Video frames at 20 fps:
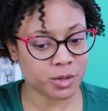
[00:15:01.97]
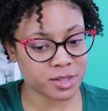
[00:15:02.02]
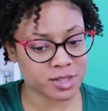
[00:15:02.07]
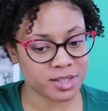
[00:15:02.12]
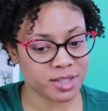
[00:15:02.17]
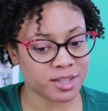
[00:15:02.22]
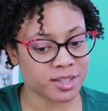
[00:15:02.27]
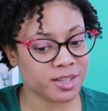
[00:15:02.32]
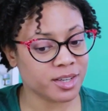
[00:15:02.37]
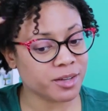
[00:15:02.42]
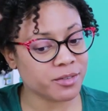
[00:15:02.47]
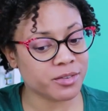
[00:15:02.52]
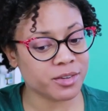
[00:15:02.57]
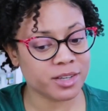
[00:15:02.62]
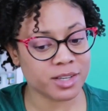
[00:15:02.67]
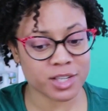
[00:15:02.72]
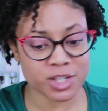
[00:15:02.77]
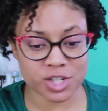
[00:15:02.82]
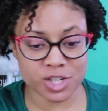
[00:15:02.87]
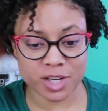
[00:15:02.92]
you can see the
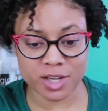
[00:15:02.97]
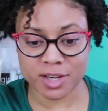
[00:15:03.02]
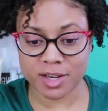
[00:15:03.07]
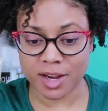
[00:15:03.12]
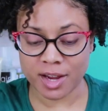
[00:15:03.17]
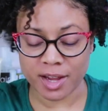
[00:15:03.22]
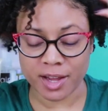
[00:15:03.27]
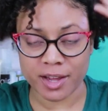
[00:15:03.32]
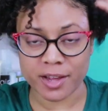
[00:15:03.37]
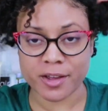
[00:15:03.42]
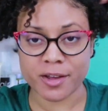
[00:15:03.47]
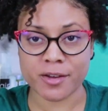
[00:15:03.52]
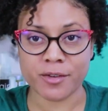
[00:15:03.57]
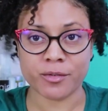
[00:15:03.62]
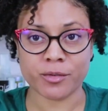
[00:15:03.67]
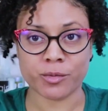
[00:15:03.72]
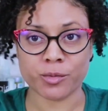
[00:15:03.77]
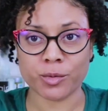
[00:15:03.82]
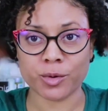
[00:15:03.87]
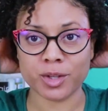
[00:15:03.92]
definition. I
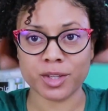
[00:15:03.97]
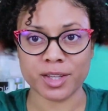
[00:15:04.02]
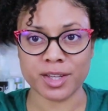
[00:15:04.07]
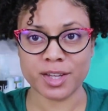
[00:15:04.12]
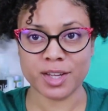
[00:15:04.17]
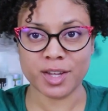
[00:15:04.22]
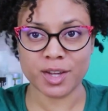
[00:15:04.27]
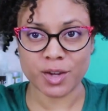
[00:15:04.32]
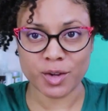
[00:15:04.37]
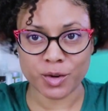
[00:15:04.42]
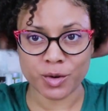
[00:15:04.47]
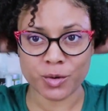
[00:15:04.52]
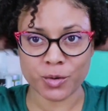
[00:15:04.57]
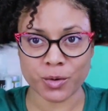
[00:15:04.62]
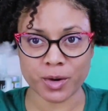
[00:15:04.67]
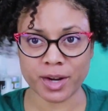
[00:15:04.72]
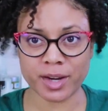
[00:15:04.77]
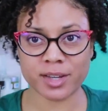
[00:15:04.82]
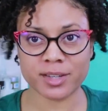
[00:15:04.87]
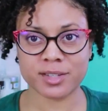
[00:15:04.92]
have really
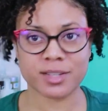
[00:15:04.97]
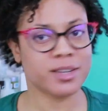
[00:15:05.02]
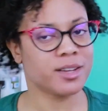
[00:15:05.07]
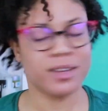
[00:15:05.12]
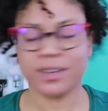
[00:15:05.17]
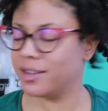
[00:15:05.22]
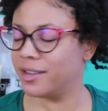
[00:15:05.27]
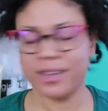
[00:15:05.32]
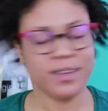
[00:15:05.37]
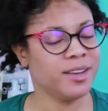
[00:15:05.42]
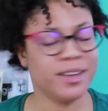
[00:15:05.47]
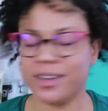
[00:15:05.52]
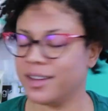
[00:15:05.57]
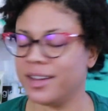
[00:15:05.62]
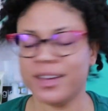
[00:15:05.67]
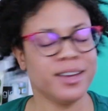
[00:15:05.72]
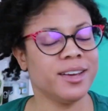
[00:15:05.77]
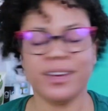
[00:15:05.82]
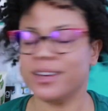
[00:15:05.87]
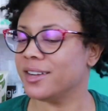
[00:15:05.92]
great
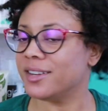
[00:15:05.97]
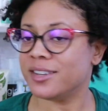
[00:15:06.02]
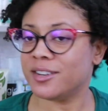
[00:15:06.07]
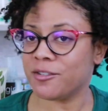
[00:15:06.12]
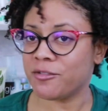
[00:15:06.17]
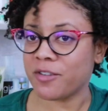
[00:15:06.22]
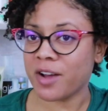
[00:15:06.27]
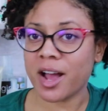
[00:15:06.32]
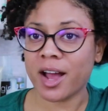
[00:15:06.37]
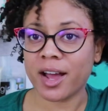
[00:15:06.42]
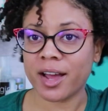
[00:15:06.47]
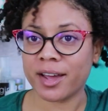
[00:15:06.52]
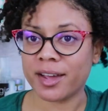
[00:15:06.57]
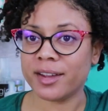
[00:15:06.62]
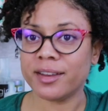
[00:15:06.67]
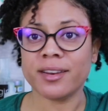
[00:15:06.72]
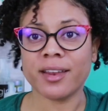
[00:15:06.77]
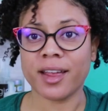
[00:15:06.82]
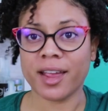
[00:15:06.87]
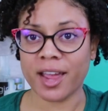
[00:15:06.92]

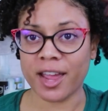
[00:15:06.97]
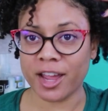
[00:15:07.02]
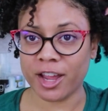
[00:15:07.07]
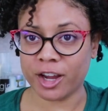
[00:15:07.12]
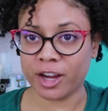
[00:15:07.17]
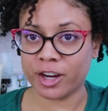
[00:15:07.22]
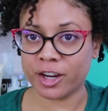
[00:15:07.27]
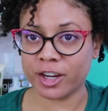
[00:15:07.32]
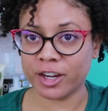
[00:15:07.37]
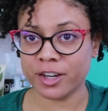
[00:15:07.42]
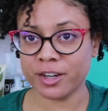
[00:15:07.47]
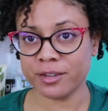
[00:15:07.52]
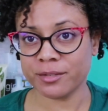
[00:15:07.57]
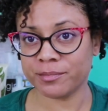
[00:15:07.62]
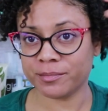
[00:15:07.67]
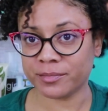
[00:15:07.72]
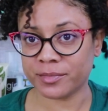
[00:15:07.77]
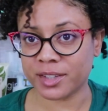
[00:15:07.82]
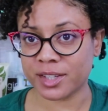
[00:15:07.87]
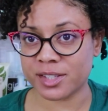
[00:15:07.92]
defined hair.
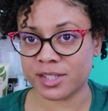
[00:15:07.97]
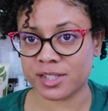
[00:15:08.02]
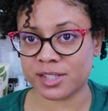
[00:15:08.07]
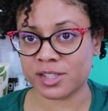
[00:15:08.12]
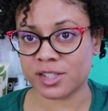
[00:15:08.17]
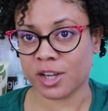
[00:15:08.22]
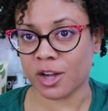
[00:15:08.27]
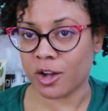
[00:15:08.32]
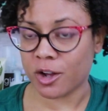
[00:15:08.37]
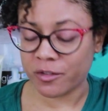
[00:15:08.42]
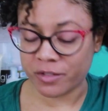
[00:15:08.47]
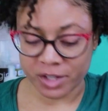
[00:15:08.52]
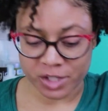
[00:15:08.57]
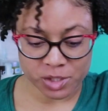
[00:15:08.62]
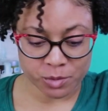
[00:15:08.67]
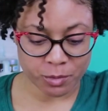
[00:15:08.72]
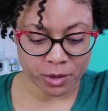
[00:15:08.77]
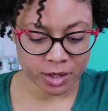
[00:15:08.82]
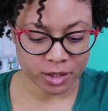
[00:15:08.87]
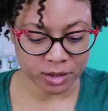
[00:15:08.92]
It's soft. I
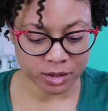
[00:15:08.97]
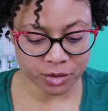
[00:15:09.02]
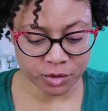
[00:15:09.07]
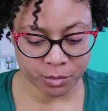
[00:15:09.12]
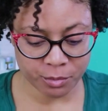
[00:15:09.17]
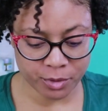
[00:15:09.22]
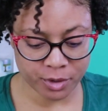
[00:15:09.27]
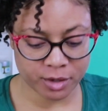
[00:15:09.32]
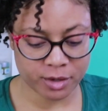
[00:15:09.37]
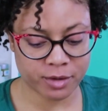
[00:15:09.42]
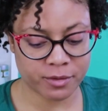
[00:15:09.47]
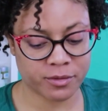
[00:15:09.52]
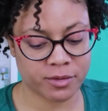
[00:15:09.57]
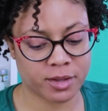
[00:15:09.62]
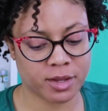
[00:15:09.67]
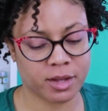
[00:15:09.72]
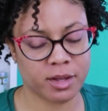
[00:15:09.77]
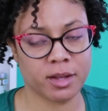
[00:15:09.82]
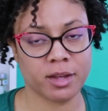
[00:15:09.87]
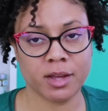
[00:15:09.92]
sprayed a little bit of
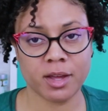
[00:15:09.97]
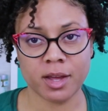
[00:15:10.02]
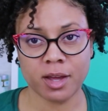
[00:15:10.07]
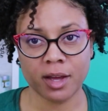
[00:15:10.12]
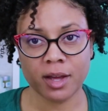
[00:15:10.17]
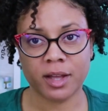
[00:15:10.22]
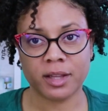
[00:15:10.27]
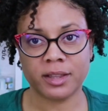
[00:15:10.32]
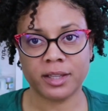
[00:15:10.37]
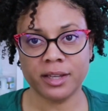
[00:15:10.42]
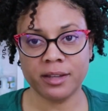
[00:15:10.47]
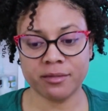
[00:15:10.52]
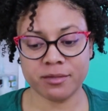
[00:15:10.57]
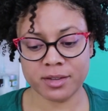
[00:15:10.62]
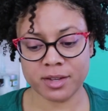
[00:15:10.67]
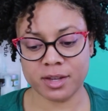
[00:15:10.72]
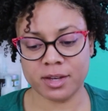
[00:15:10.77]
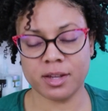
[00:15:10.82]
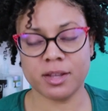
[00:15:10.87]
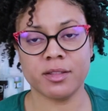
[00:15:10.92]
the
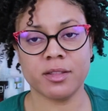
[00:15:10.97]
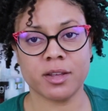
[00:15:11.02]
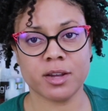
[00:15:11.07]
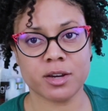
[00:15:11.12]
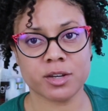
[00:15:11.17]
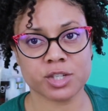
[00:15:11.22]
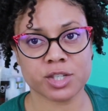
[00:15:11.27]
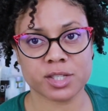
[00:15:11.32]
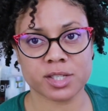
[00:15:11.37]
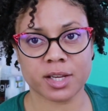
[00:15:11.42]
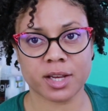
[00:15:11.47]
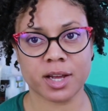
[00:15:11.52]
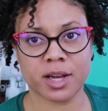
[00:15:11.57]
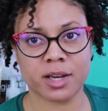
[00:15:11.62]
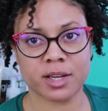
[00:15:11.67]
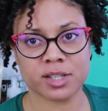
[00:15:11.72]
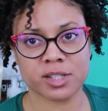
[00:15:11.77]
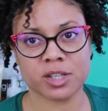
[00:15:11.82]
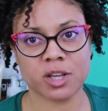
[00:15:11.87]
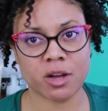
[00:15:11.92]
leave-in in there just to
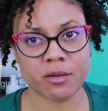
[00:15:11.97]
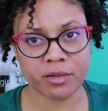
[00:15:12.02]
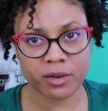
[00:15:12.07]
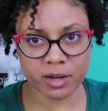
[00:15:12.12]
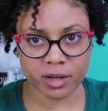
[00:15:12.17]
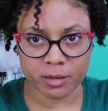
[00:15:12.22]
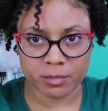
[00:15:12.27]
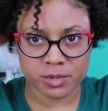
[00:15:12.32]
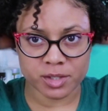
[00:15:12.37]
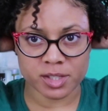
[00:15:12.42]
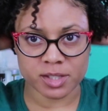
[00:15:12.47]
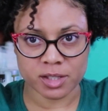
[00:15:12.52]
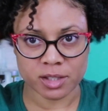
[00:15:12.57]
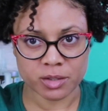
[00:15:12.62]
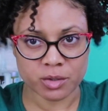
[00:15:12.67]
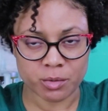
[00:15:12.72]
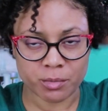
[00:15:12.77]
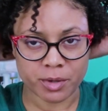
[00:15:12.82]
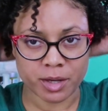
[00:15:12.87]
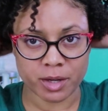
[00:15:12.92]
kind of soften it up just a
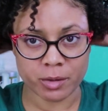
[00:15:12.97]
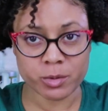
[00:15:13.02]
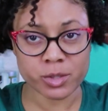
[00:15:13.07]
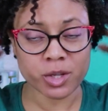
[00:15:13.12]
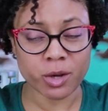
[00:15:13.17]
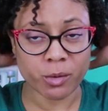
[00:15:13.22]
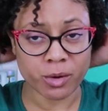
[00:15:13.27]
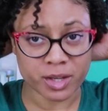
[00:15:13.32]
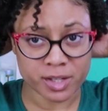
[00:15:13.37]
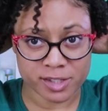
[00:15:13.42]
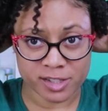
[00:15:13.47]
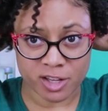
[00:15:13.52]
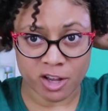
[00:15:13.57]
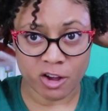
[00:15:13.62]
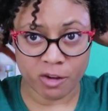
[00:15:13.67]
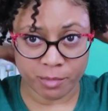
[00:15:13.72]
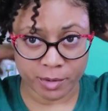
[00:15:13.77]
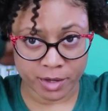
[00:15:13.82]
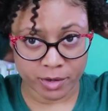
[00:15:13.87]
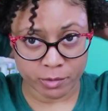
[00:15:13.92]
little bit. It was already
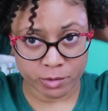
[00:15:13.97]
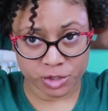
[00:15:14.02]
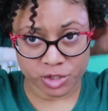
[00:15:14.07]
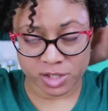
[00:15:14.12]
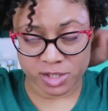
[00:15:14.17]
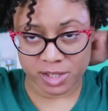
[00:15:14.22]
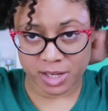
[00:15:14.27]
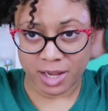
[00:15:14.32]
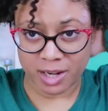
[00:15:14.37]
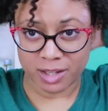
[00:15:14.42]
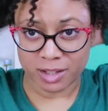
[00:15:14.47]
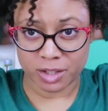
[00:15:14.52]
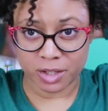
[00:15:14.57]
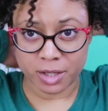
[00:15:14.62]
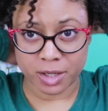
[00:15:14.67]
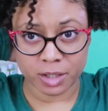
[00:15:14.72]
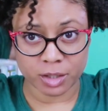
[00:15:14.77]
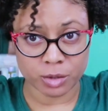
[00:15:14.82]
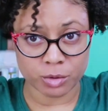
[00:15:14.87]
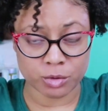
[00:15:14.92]
soft, but it was just kind of
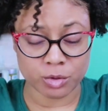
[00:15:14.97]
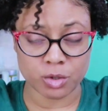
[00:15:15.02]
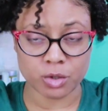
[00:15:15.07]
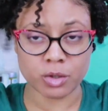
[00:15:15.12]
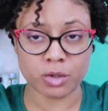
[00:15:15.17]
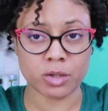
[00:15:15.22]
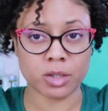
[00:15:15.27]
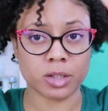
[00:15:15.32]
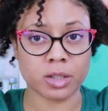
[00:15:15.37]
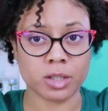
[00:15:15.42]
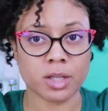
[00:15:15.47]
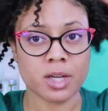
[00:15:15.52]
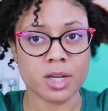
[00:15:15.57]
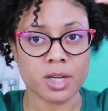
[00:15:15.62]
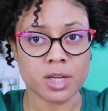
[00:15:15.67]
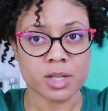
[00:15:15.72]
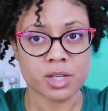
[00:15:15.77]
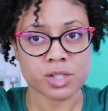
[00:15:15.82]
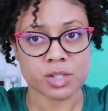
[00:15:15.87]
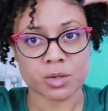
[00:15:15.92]
looking a little
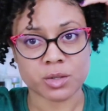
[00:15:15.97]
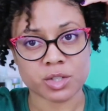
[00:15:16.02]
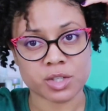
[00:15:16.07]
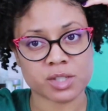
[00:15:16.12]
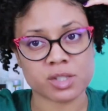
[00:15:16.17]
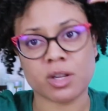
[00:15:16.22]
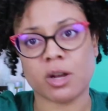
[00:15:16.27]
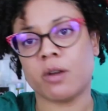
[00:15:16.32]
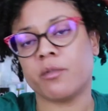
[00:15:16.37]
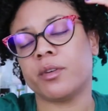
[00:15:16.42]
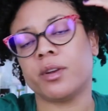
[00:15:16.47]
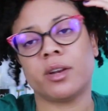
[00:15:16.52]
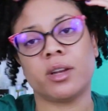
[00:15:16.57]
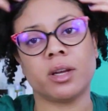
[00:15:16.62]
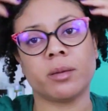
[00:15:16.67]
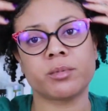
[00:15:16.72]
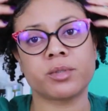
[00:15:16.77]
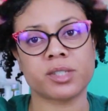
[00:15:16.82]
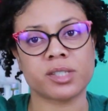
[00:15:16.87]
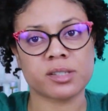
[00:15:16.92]
dull. So I just softened it
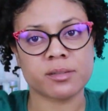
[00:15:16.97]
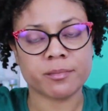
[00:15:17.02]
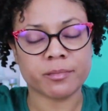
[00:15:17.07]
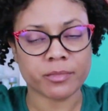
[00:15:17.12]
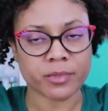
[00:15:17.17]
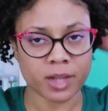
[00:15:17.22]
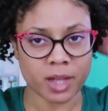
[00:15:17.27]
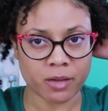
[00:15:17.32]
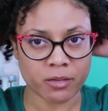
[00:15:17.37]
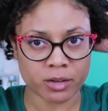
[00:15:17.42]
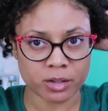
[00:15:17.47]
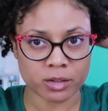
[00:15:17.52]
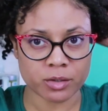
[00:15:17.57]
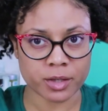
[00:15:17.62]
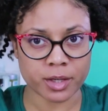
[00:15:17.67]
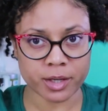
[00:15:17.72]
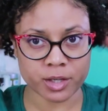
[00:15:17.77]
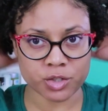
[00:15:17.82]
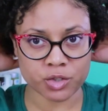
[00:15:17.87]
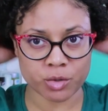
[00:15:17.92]
up, just gave it a little
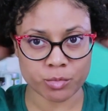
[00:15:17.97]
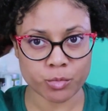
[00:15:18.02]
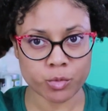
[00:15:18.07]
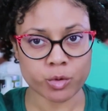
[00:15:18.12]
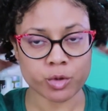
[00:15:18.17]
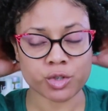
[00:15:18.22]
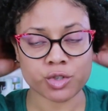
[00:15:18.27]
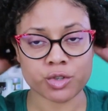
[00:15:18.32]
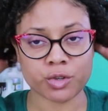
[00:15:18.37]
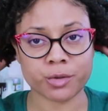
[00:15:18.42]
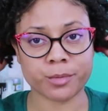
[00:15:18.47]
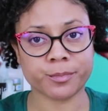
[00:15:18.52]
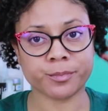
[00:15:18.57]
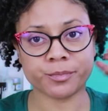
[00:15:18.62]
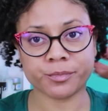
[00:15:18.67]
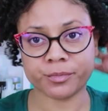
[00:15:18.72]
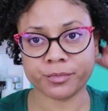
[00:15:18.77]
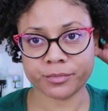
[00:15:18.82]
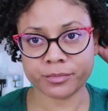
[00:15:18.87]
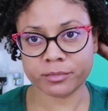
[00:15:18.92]
extra moisture,
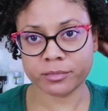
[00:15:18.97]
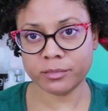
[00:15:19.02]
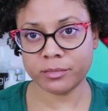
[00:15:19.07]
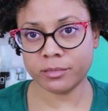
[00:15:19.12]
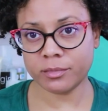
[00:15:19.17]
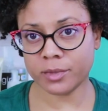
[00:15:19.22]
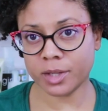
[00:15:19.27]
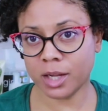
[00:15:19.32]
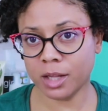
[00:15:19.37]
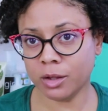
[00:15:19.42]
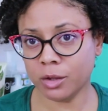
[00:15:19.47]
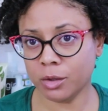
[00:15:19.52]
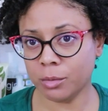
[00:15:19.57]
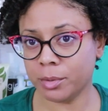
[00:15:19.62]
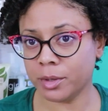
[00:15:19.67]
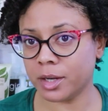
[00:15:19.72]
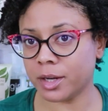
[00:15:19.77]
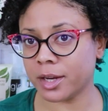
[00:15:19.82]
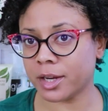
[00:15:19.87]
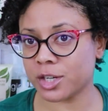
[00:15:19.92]
a little
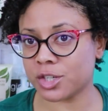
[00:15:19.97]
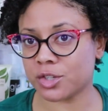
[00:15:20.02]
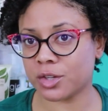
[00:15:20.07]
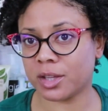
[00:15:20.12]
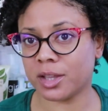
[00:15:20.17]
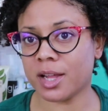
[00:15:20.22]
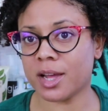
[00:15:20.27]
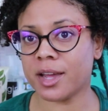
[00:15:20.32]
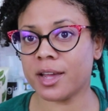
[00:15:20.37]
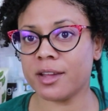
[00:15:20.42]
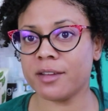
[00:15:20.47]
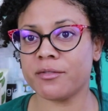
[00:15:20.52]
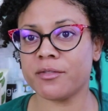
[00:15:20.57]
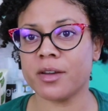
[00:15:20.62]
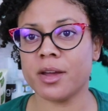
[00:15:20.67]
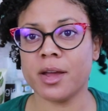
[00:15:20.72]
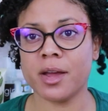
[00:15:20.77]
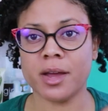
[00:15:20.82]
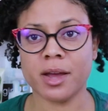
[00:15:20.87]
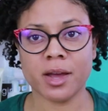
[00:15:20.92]
bit of extra life.
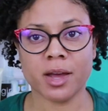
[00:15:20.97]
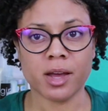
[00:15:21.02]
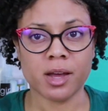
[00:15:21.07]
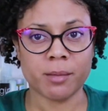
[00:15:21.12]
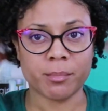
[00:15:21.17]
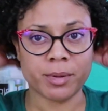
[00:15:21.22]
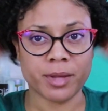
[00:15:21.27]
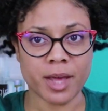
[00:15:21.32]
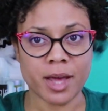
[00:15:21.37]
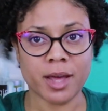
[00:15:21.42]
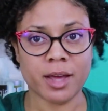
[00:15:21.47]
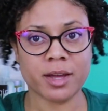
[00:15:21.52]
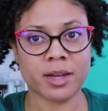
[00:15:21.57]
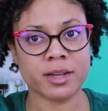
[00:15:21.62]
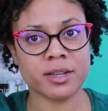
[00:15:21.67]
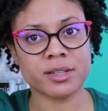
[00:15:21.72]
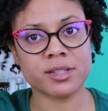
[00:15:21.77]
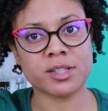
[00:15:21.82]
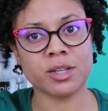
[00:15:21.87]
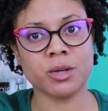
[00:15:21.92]
But yeah,
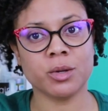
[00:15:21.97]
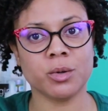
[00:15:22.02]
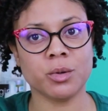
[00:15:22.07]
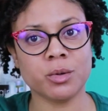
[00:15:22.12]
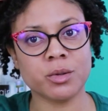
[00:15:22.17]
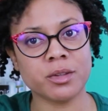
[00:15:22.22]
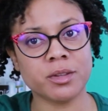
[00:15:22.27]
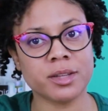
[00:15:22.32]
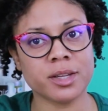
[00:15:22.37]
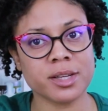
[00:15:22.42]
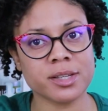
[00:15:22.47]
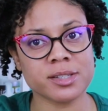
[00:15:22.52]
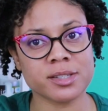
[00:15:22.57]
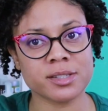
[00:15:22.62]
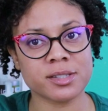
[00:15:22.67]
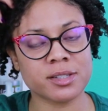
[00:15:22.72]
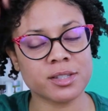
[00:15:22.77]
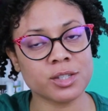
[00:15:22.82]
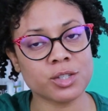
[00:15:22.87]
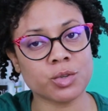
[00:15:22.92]
so
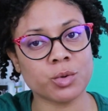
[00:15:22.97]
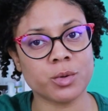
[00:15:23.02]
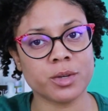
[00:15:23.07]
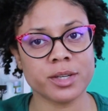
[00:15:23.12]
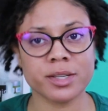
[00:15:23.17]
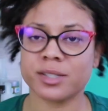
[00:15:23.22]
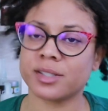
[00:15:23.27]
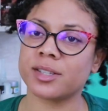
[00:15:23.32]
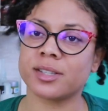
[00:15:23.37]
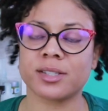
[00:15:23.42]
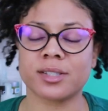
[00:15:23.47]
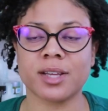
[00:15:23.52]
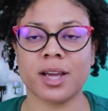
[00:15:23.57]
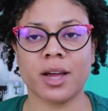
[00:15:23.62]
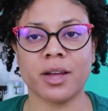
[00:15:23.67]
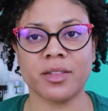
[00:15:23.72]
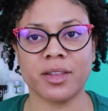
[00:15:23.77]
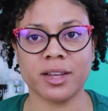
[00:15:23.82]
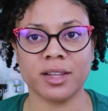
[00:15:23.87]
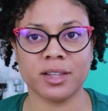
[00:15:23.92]
that's the twist. That's
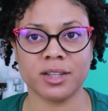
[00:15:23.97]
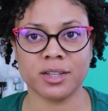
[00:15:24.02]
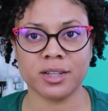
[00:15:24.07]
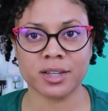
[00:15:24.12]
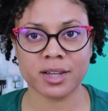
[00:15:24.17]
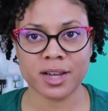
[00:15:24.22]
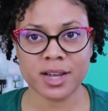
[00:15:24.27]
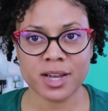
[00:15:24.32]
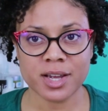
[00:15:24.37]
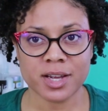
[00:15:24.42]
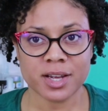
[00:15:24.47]
how they look.